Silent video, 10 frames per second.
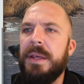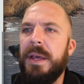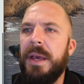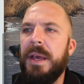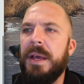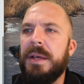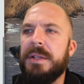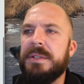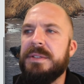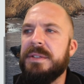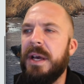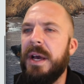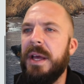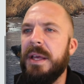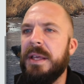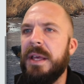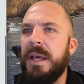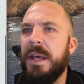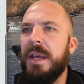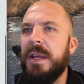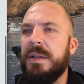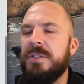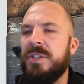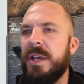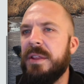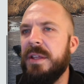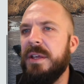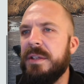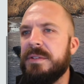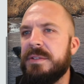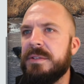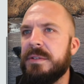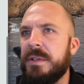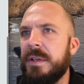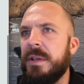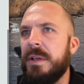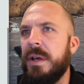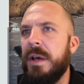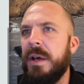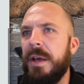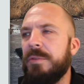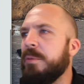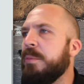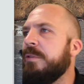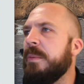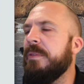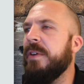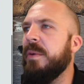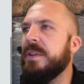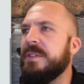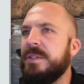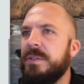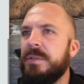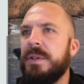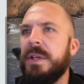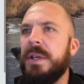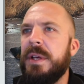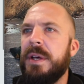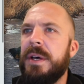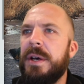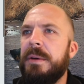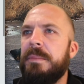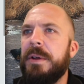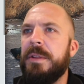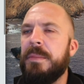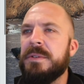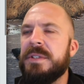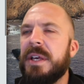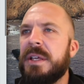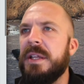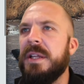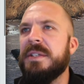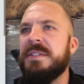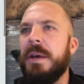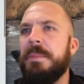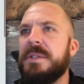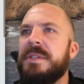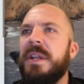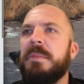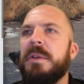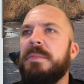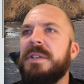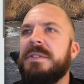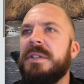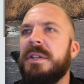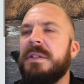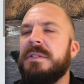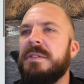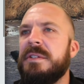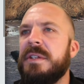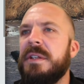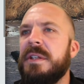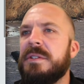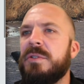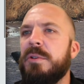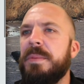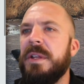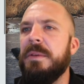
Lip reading: And I can check these and remove them if I want to. But most likely next step is that I'm going to be send this group an